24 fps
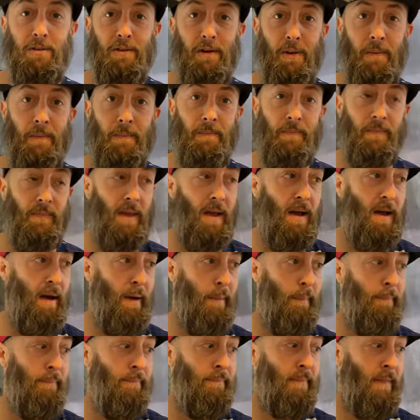So
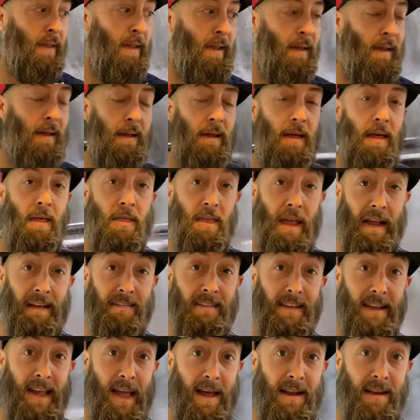um, thanks
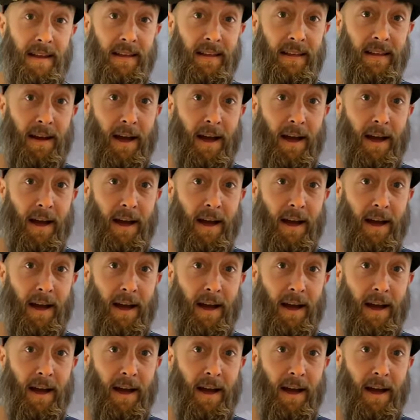again.